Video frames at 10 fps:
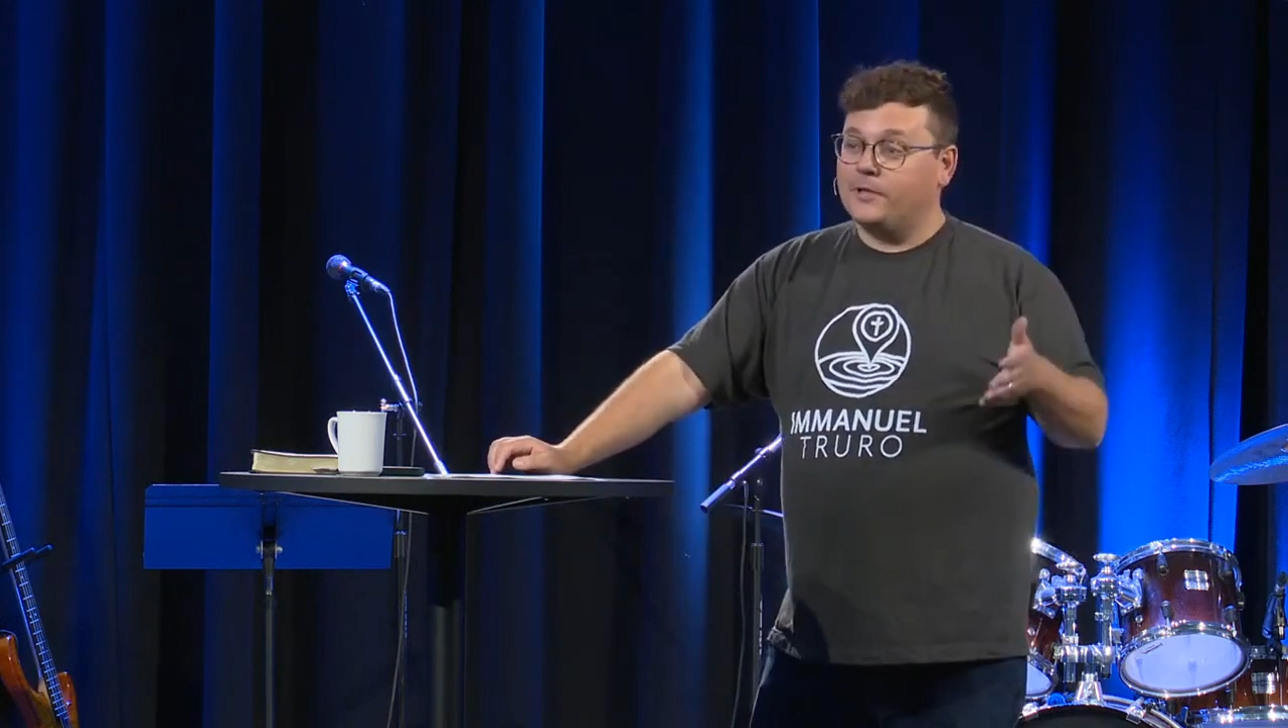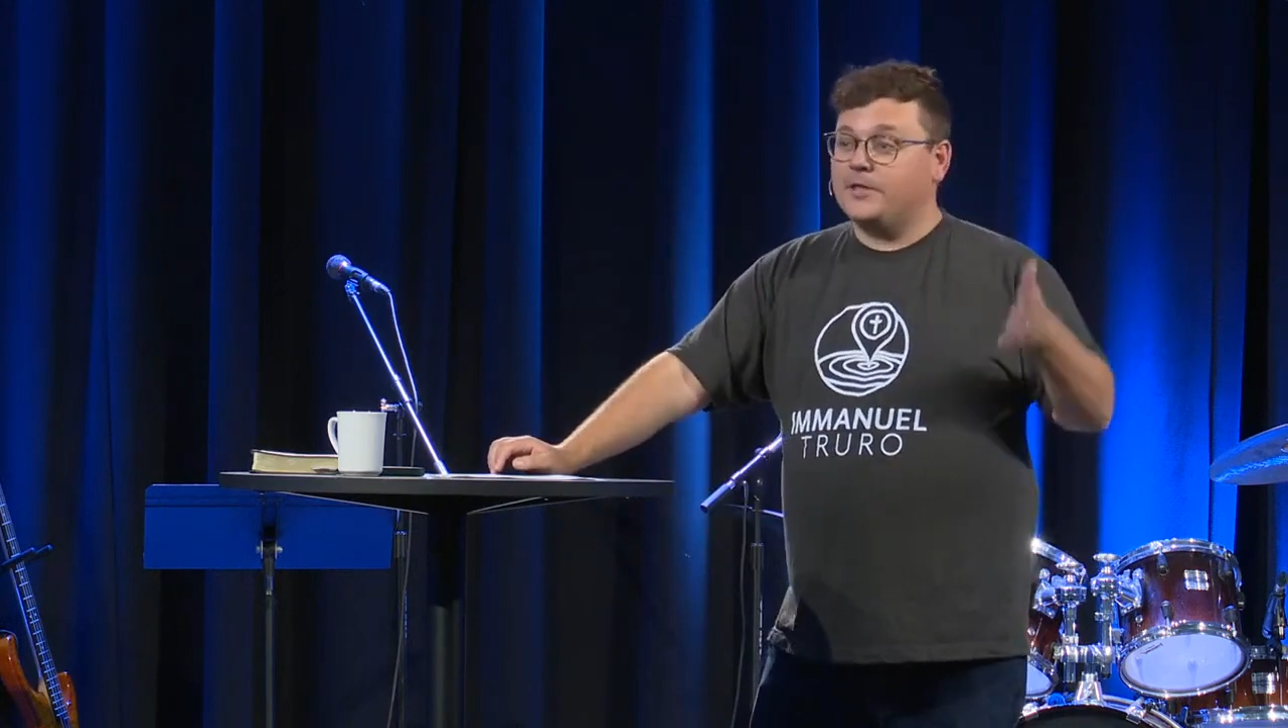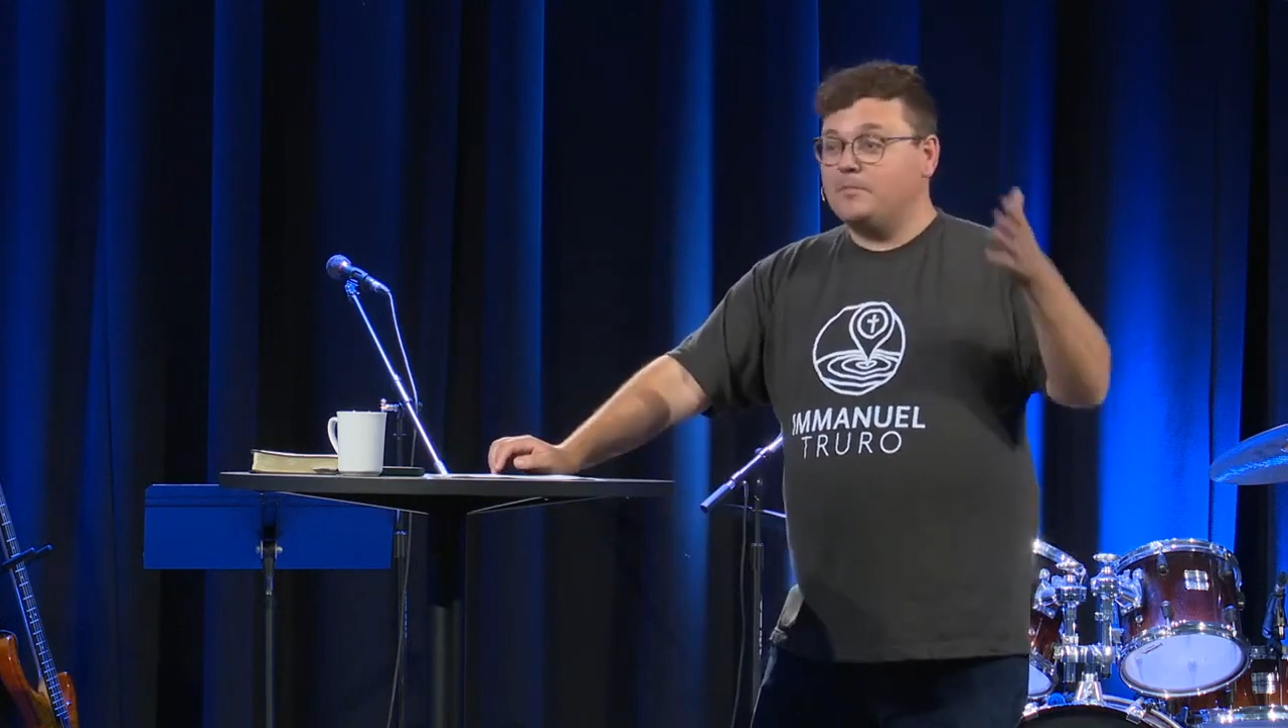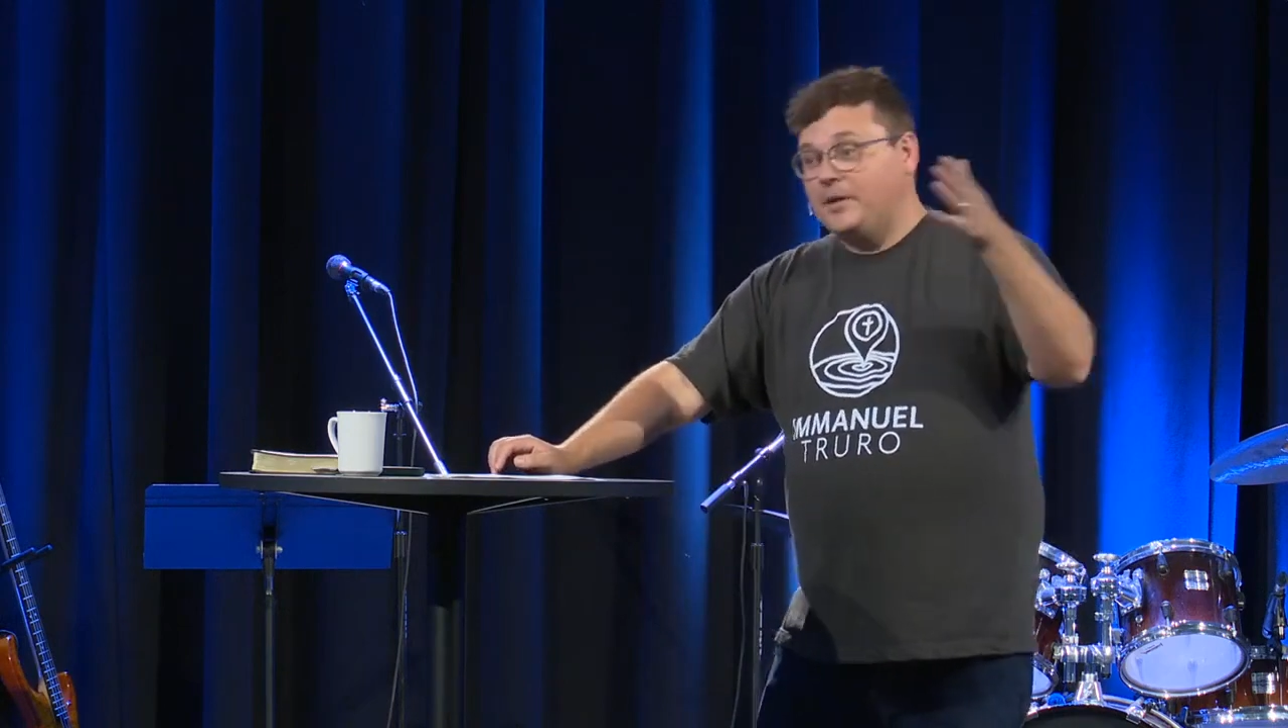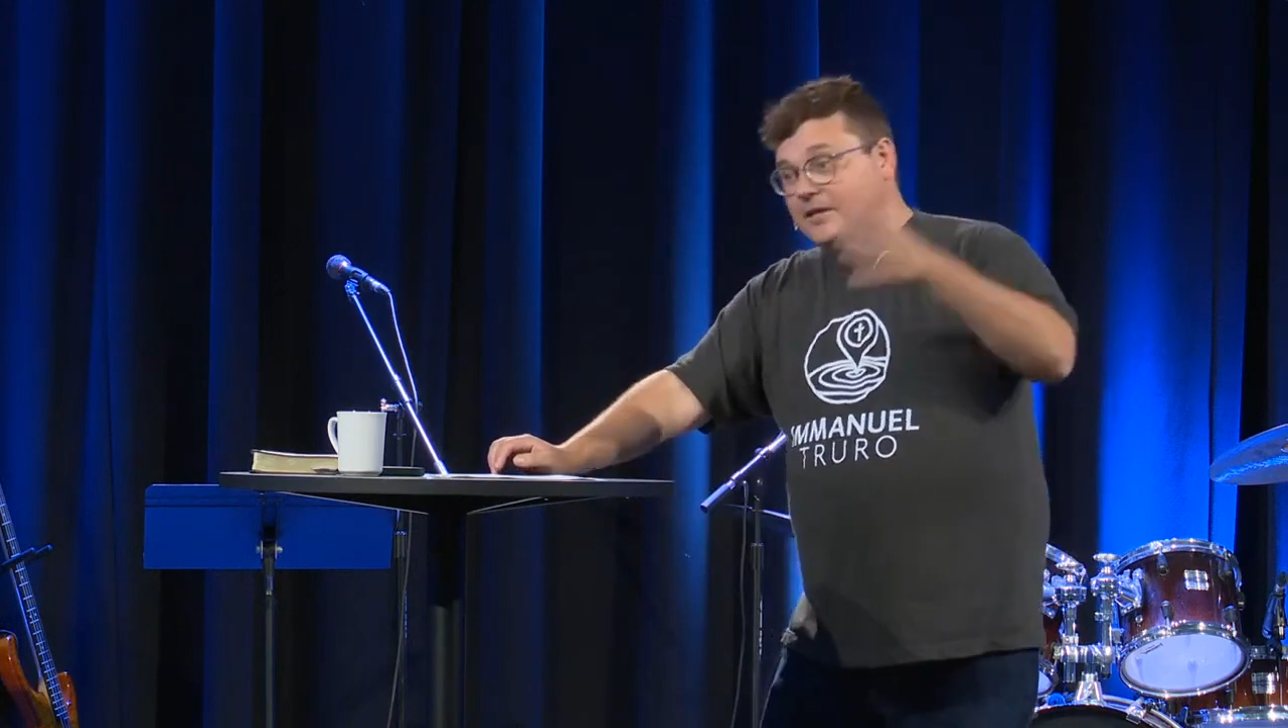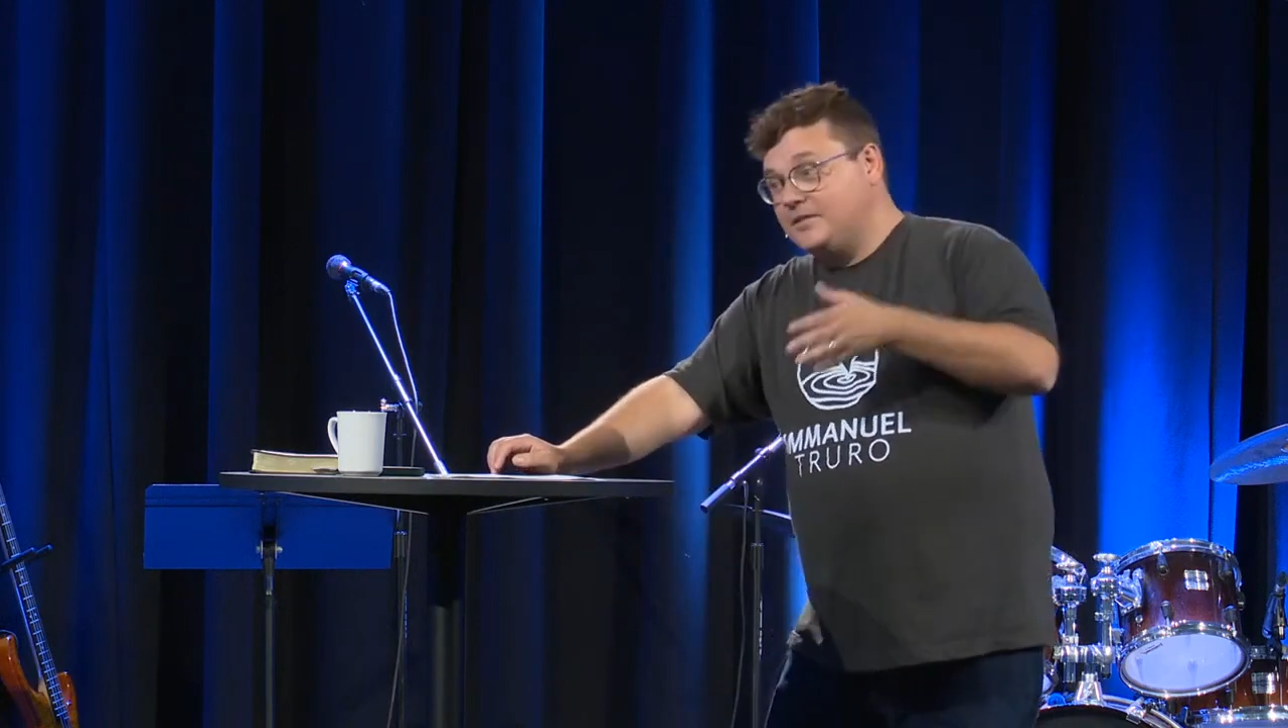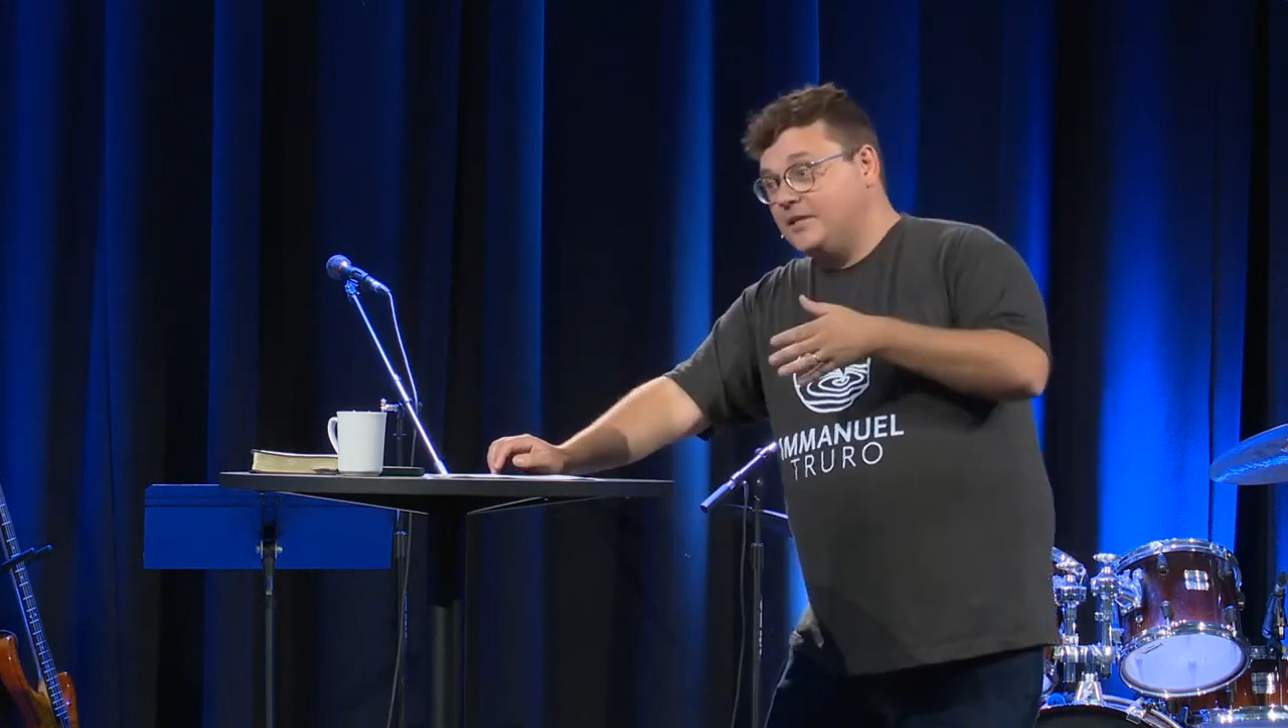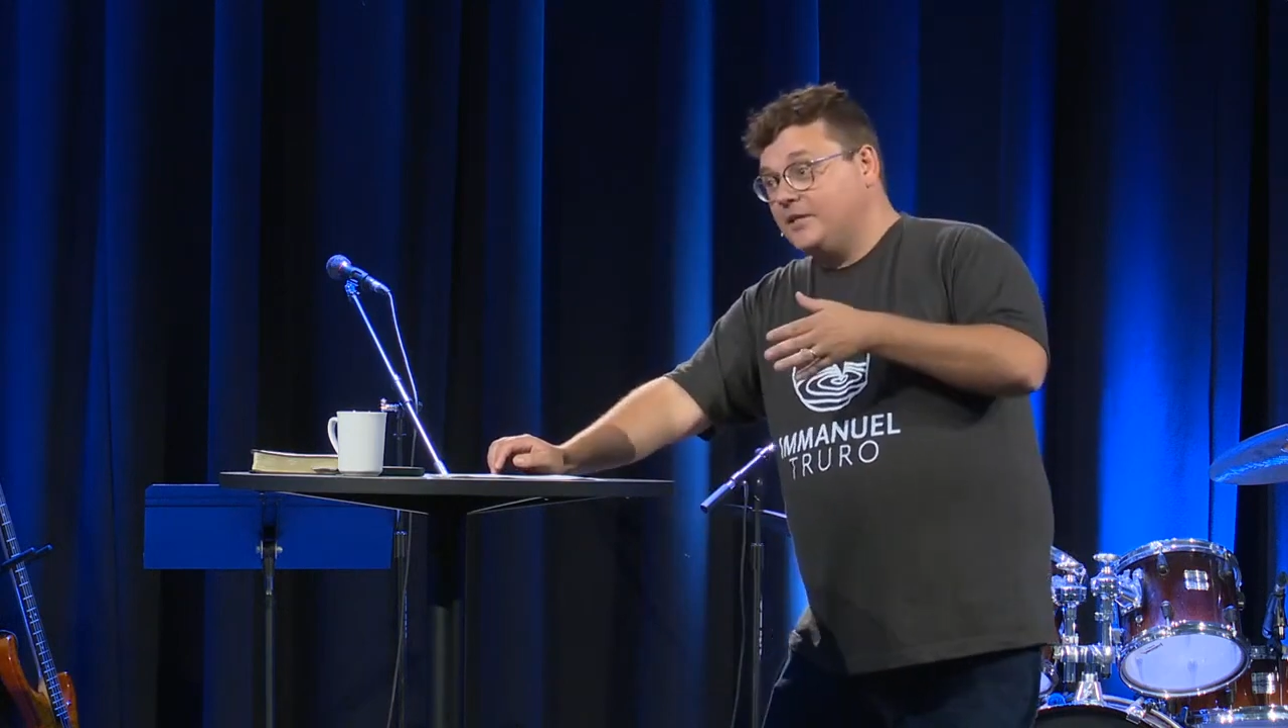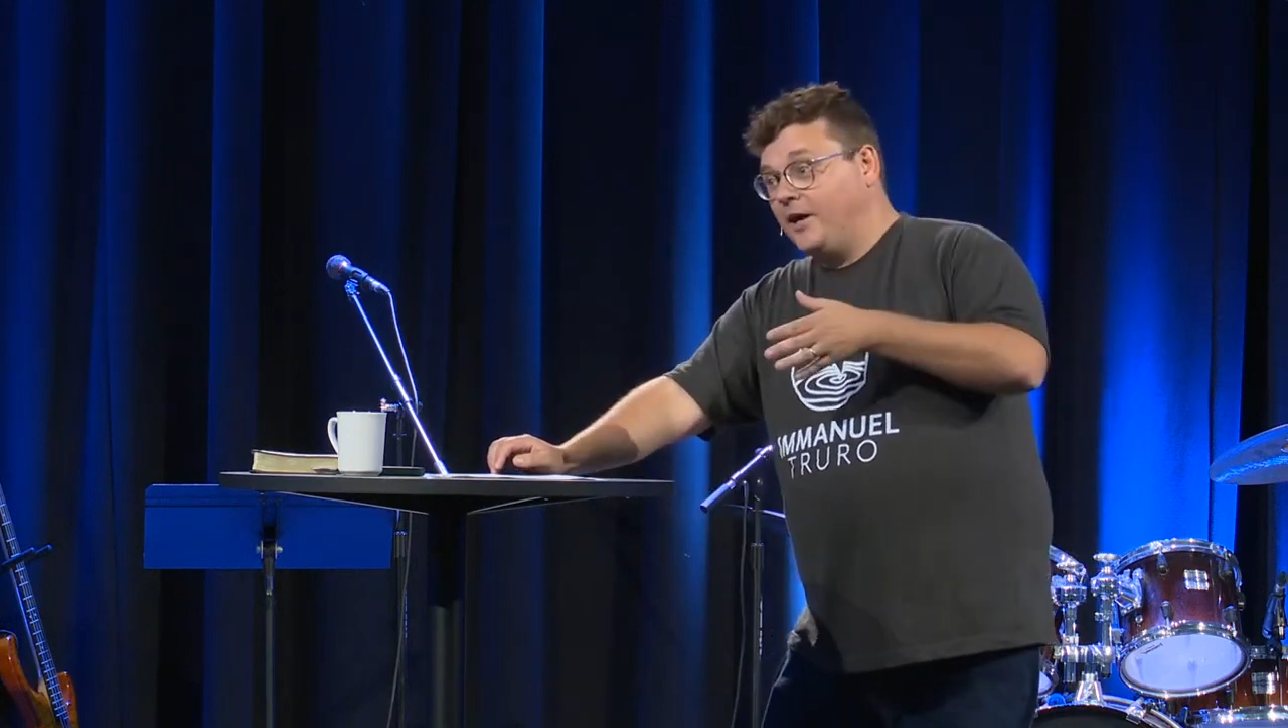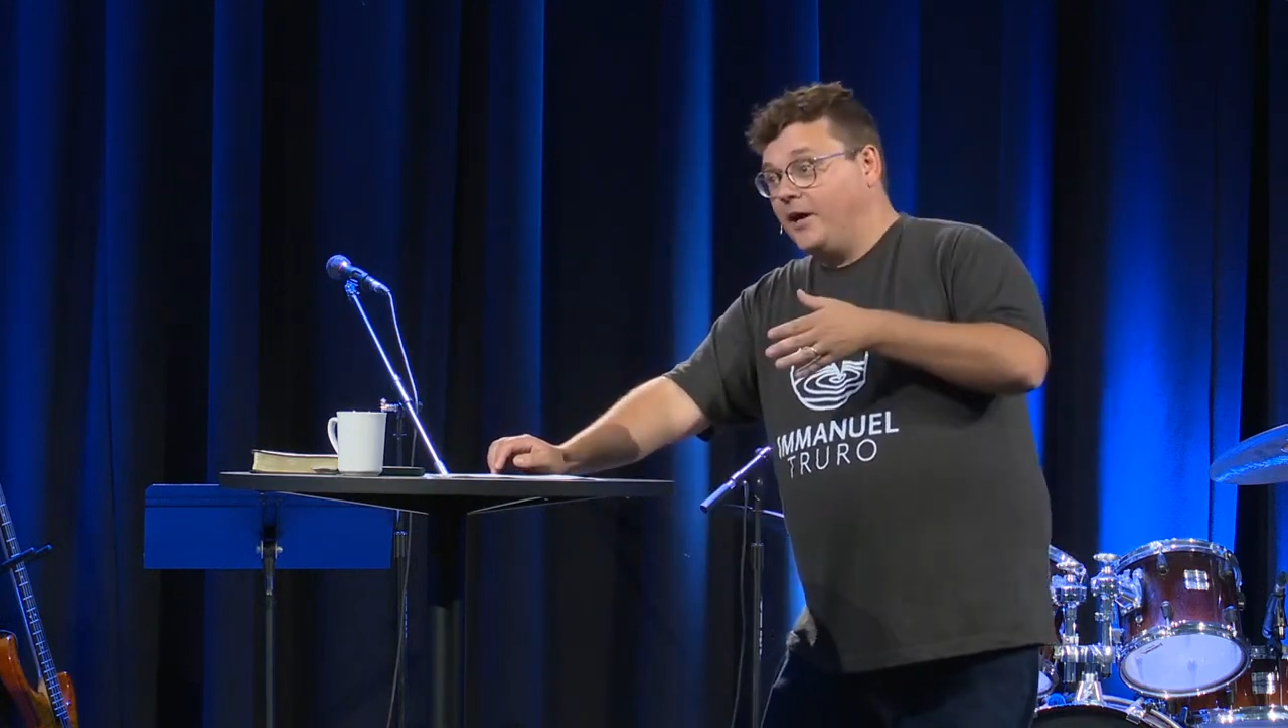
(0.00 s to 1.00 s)
at the big
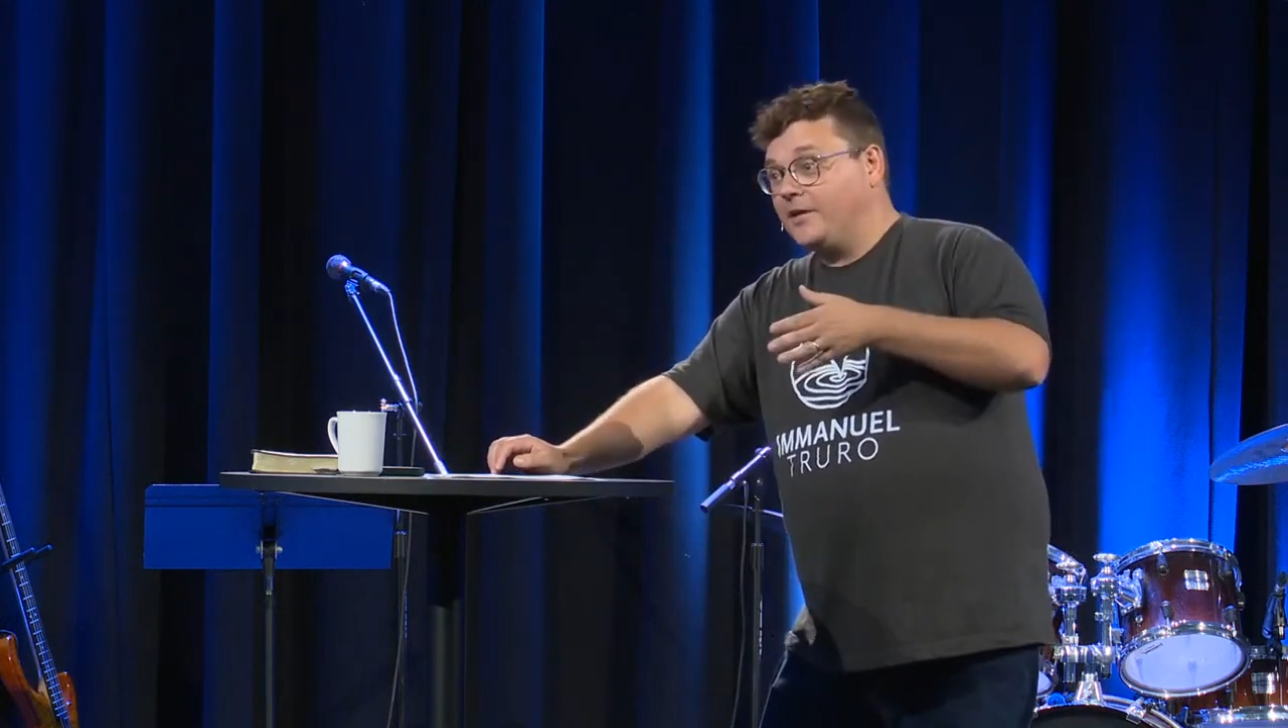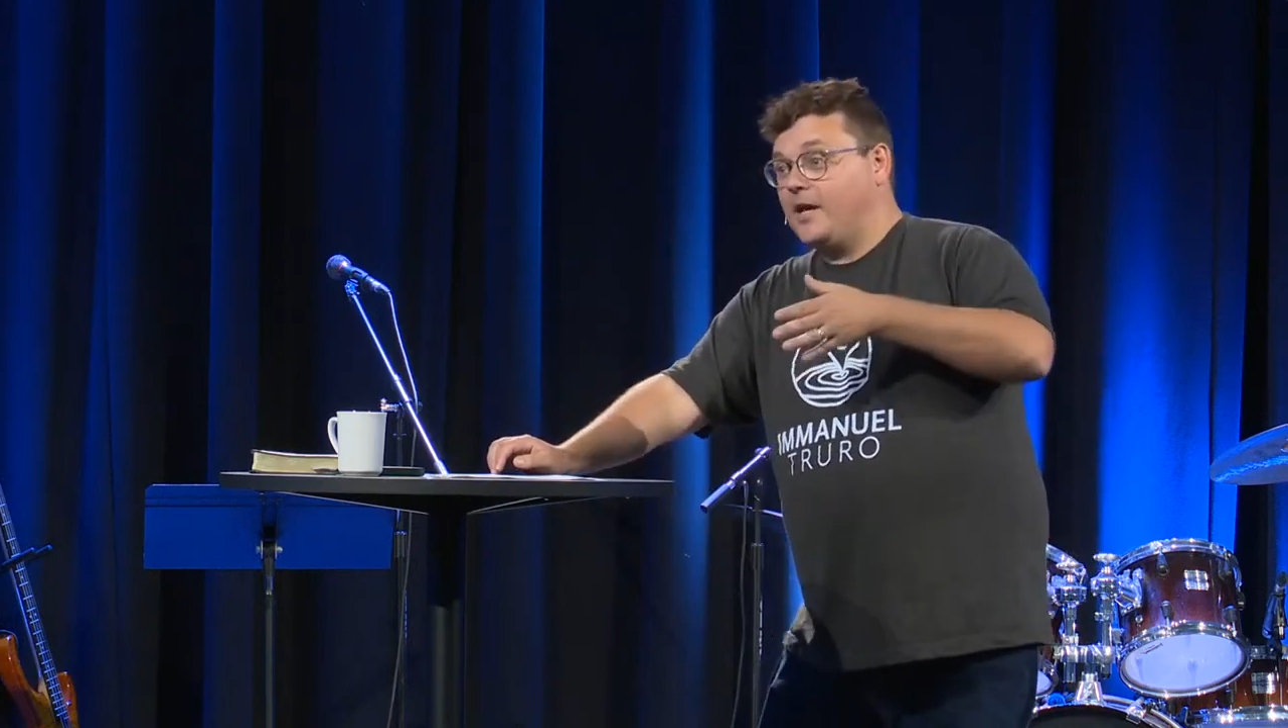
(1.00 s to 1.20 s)
T dot,